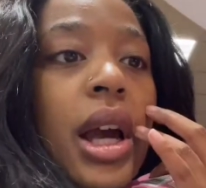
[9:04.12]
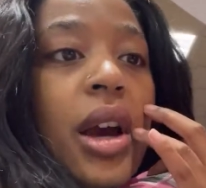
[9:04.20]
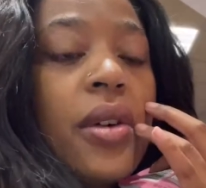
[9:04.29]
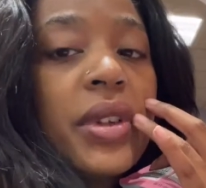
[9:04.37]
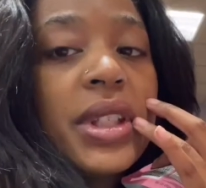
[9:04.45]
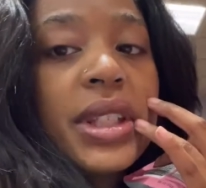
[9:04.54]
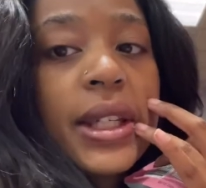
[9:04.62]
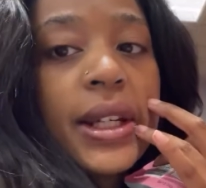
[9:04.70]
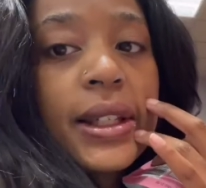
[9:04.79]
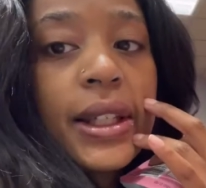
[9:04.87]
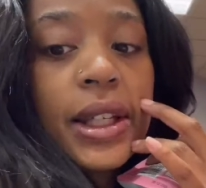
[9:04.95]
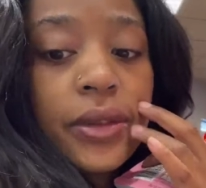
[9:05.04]
outfits that
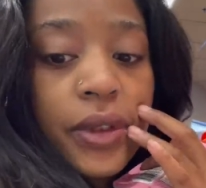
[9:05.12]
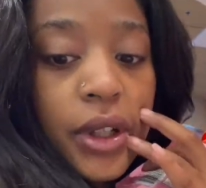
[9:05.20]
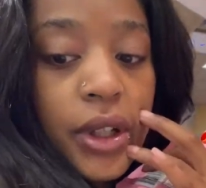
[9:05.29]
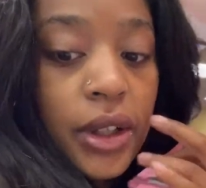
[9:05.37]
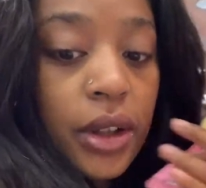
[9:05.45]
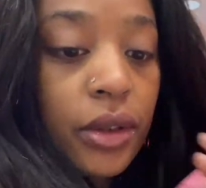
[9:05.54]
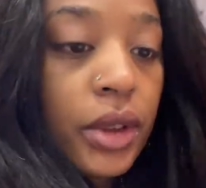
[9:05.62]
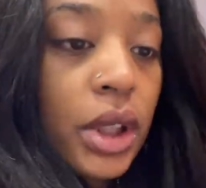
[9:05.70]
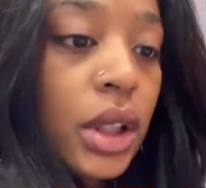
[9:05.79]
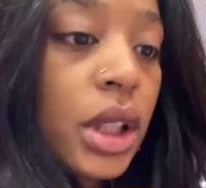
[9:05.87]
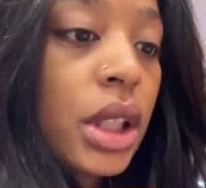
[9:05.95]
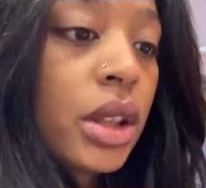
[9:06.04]
I like for her over
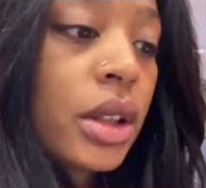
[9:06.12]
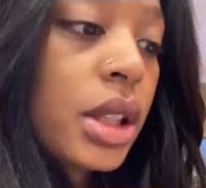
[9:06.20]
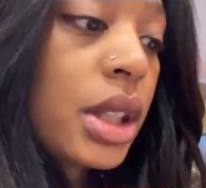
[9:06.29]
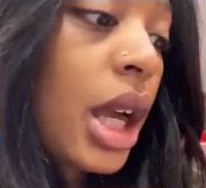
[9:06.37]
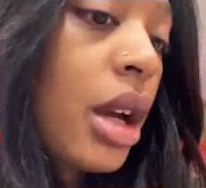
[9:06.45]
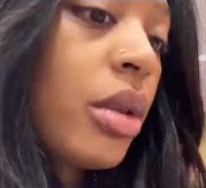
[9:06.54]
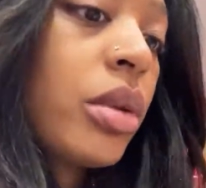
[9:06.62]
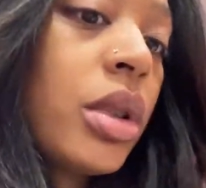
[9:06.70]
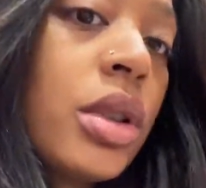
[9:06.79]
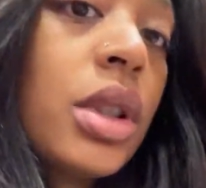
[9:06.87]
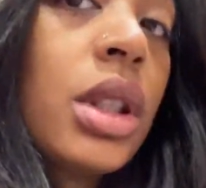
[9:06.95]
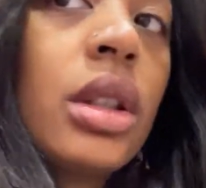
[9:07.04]
there either. It's not
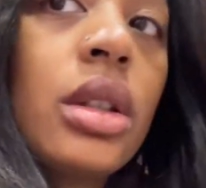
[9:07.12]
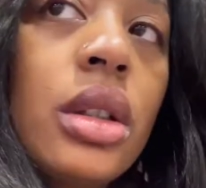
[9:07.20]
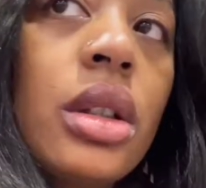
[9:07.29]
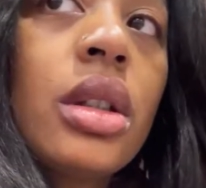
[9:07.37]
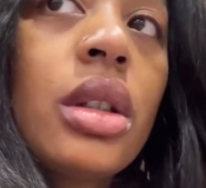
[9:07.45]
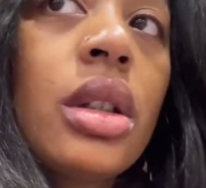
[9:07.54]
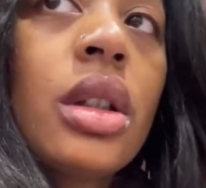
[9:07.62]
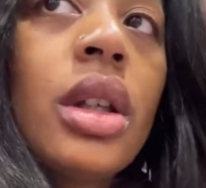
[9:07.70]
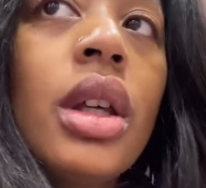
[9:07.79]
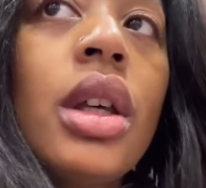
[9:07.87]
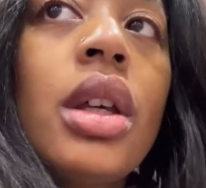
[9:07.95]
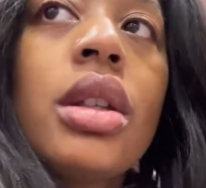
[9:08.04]
royalty.
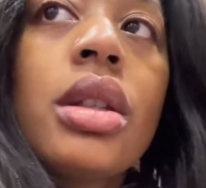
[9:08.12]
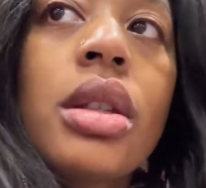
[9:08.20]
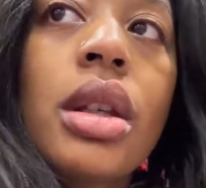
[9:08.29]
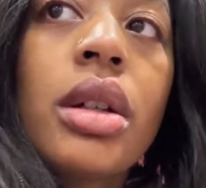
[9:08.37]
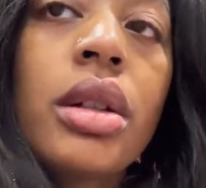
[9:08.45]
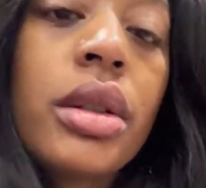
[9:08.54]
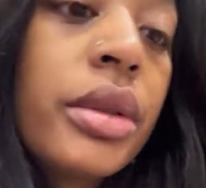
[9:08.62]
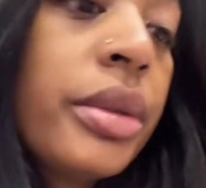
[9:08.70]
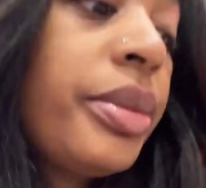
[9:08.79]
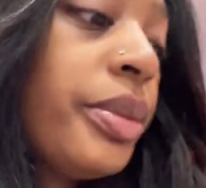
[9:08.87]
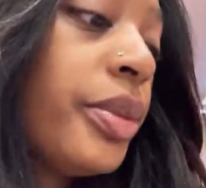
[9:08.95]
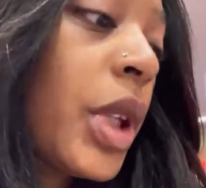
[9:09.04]
So
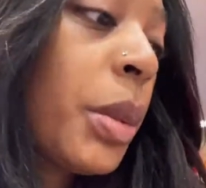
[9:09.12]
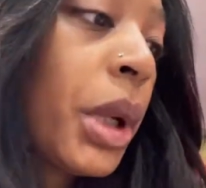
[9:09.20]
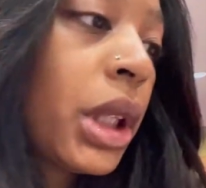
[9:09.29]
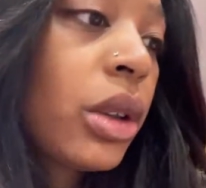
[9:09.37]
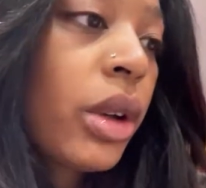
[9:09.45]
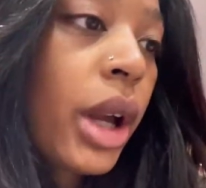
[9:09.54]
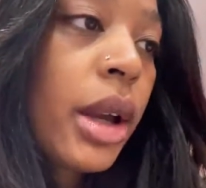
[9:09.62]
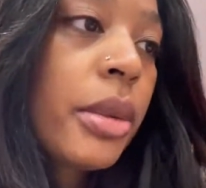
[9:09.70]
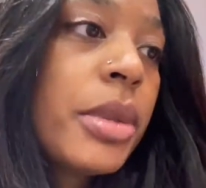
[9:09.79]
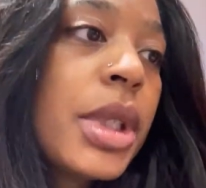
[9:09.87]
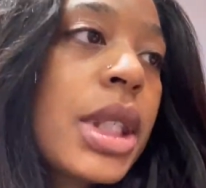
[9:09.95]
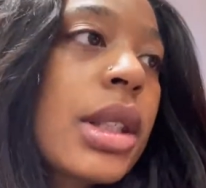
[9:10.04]
I'm about to
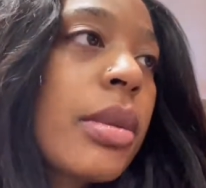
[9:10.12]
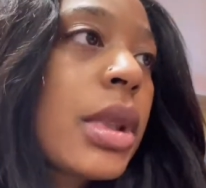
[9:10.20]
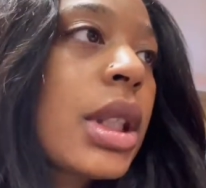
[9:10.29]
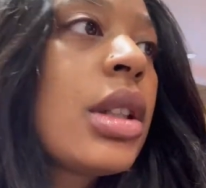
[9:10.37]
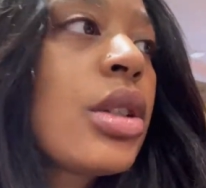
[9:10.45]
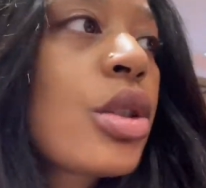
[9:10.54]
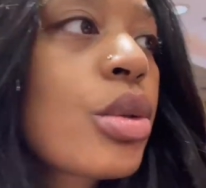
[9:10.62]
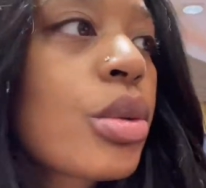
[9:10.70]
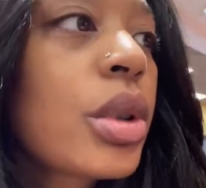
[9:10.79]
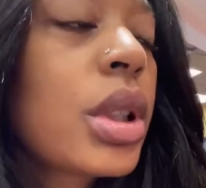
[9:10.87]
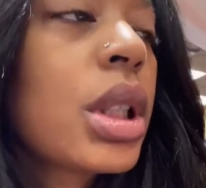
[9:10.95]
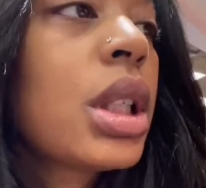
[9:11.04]
grab me something to
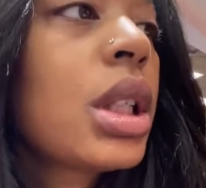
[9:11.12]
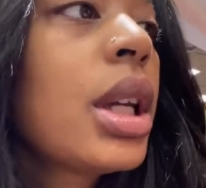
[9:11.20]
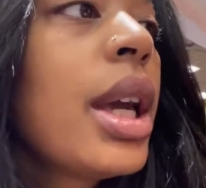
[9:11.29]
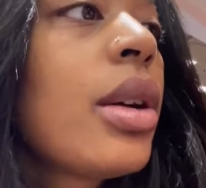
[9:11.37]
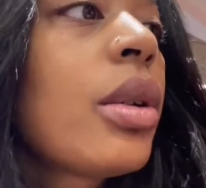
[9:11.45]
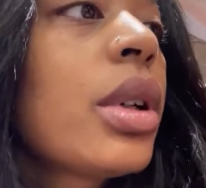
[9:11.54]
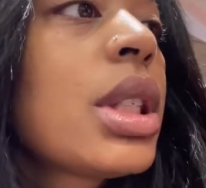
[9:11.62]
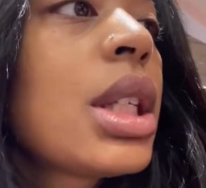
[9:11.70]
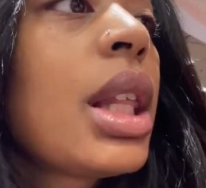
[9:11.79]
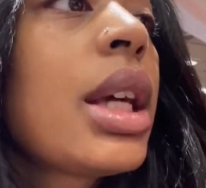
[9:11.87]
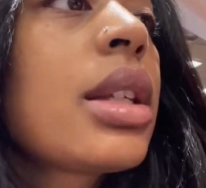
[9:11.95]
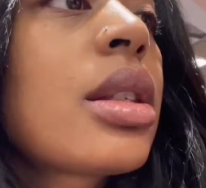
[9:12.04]
drink.
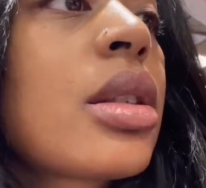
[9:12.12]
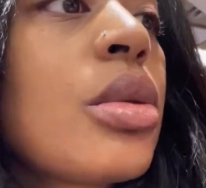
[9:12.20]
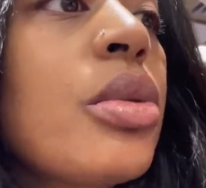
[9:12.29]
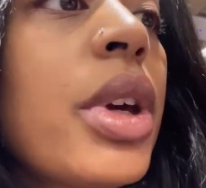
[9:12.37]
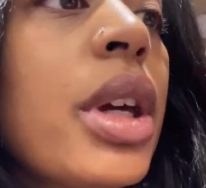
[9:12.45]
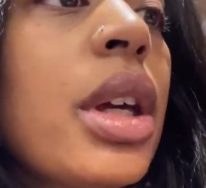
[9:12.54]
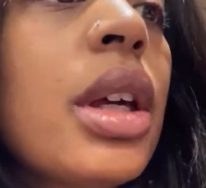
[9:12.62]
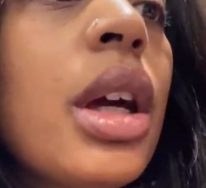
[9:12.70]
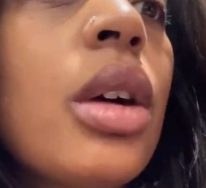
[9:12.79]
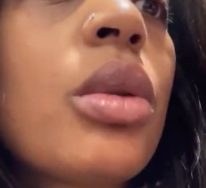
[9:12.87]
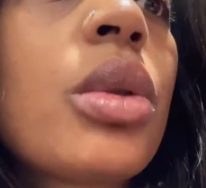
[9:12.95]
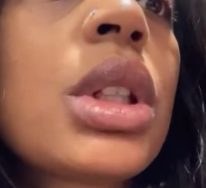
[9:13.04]
Rosie likes sous vide.
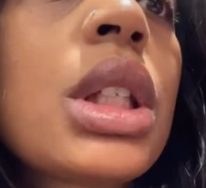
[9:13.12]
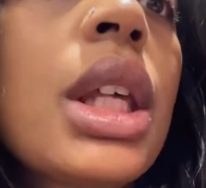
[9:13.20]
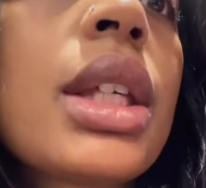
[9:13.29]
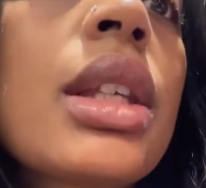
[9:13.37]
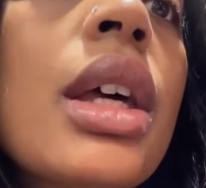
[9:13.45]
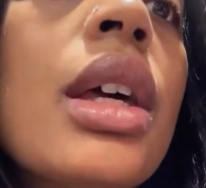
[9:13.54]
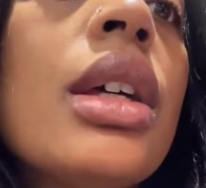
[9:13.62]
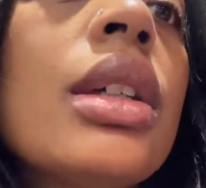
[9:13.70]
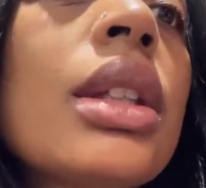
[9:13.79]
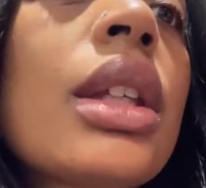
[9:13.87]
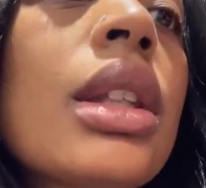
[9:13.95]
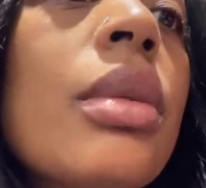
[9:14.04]
Uh, Rosie likes
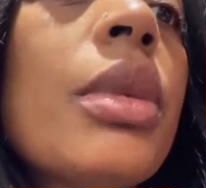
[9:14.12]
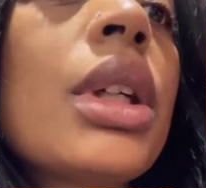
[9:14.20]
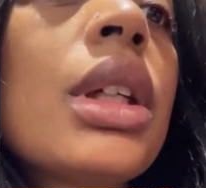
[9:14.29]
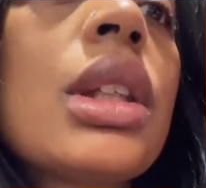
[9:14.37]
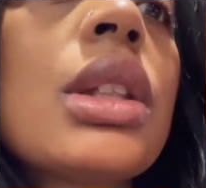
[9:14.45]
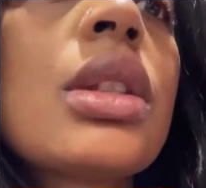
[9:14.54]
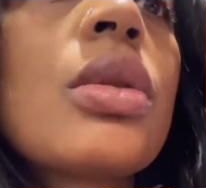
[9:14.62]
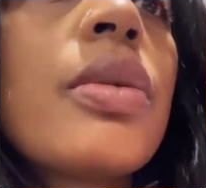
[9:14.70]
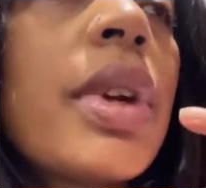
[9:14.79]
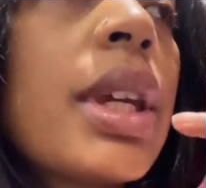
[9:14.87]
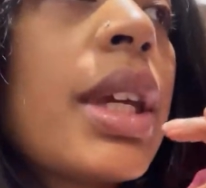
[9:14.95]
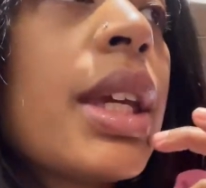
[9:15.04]
eggs. I think I'm gonna get the
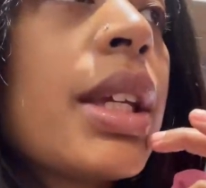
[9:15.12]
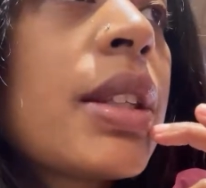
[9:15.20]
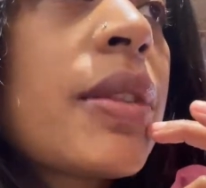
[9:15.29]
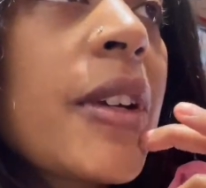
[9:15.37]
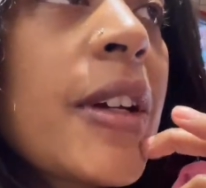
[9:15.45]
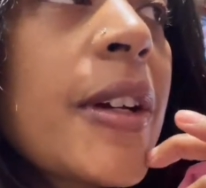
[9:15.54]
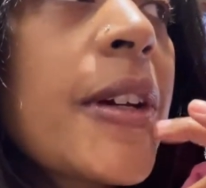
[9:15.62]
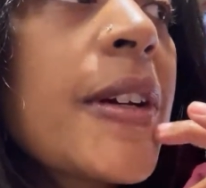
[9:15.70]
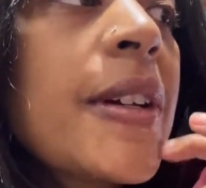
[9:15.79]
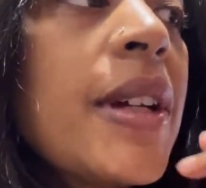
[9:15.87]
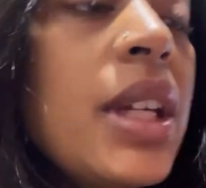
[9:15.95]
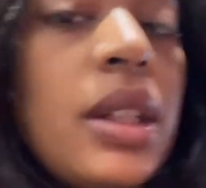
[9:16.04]
sous vide eggs for
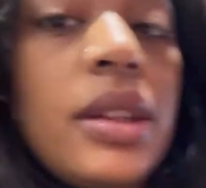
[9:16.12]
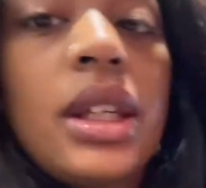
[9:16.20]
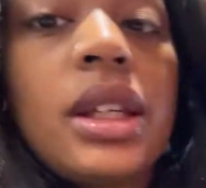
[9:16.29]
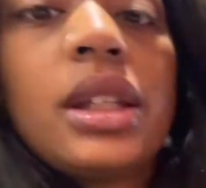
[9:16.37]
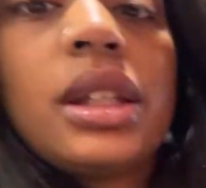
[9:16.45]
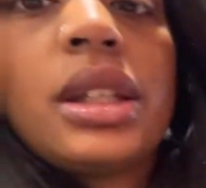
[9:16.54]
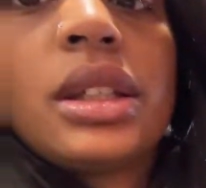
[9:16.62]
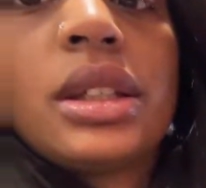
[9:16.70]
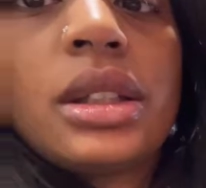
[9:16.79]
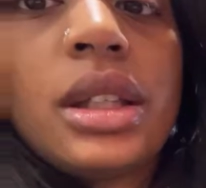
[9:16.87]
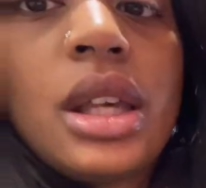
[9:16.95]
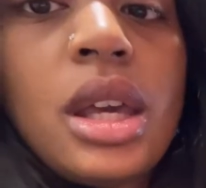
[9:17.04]
her and then
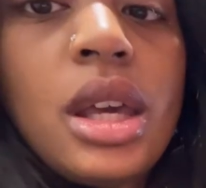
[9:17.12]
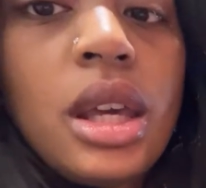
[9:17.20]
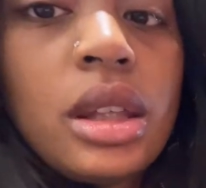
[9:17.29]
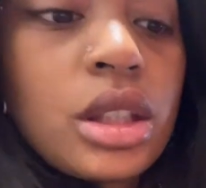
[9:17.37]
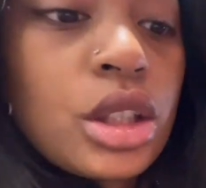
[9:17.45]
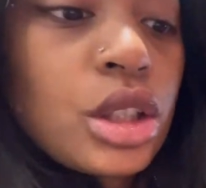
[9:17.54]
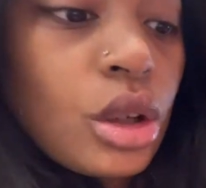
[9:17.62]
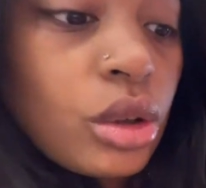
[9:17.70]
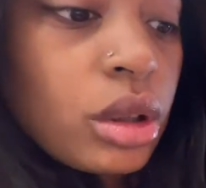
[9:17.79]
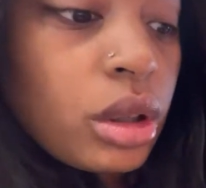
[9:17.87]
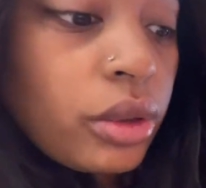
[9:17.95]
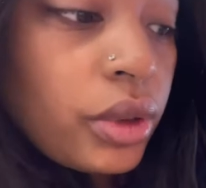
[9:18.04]
get this
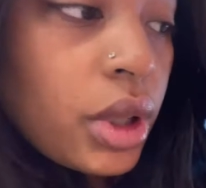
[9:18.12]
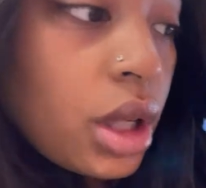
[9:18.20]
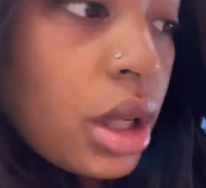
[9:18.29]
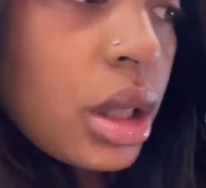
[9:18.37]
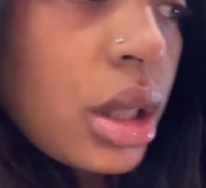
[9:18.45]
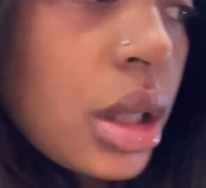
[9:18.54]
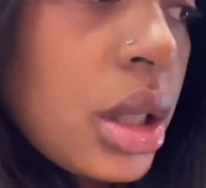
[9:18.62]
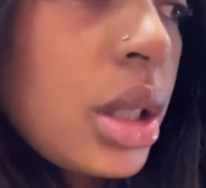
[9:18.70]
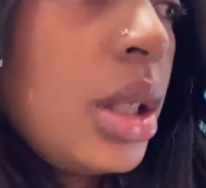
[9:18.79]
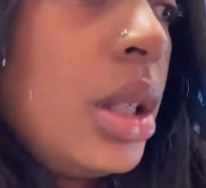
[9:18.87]
yogurt for her.